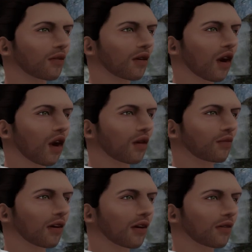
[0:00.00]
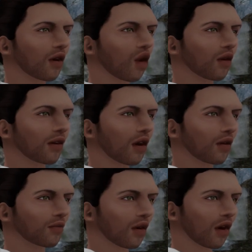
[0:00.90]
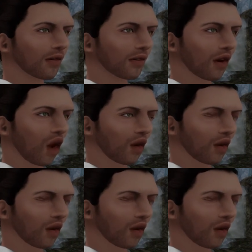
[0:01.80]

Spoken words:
Social substance misuse,